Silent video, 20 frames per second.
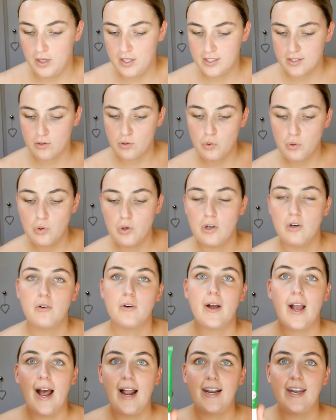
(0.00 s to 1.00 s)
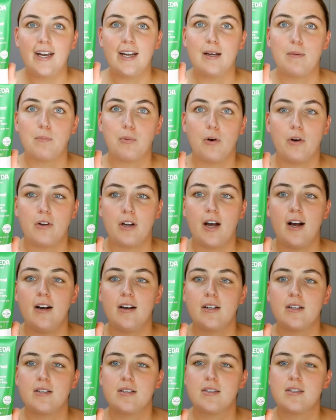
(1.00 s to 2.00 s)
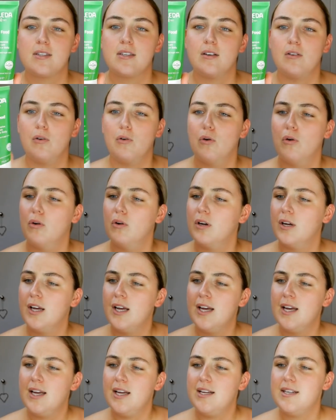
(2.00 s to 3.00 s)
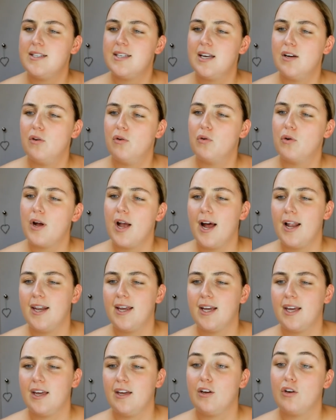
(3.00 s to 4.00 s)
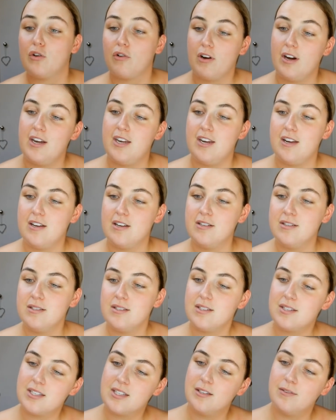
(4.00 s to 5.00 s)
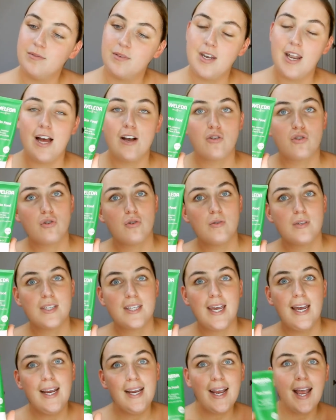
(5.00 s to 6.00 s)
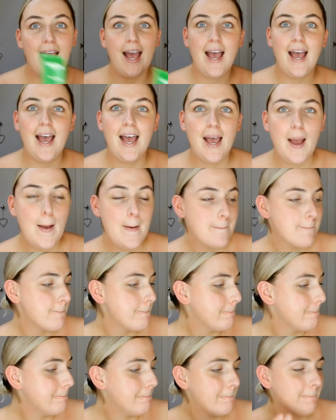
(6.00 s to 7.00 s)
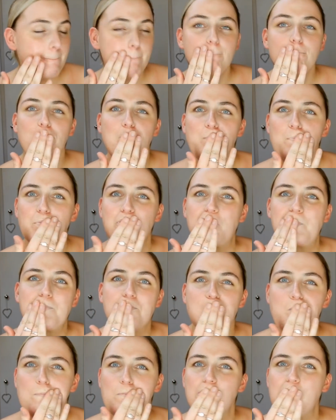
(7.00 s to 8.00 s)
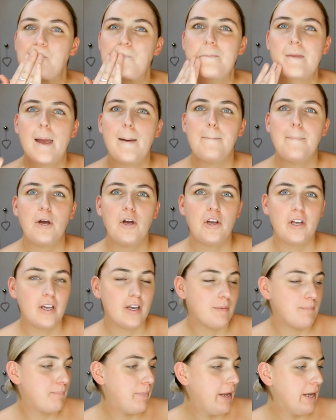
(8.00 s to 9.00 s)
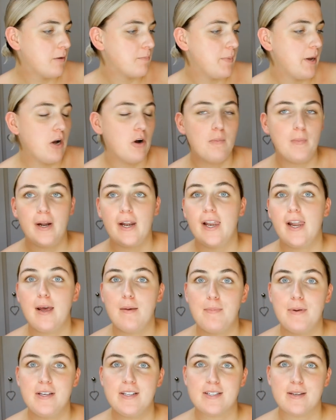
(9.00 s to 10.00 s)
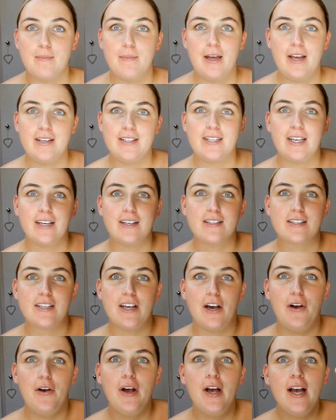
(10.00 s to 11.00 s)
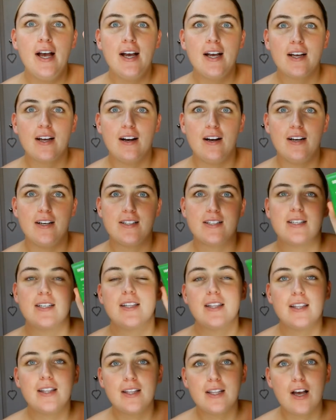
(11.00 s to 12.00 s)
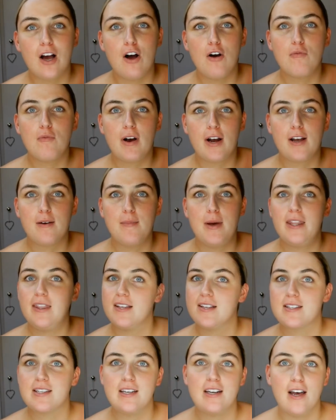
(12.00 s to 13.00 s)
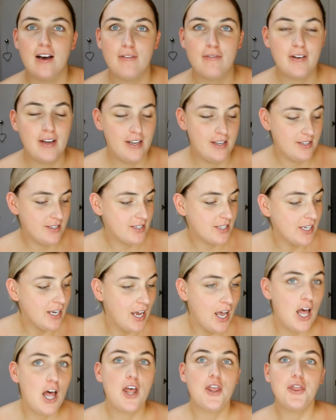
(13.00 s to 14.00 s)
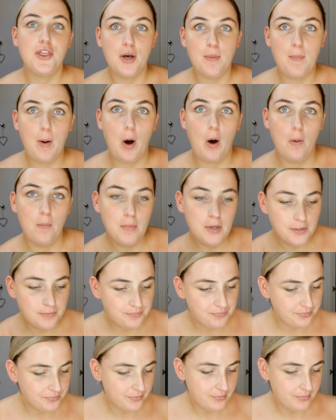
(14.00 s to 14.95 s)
It's all organic products, or is it organic ingredients? Natural skincare. I'm putting a big bit on my lip, is amazing. So guys, can't recommend this enough. It's the bomb.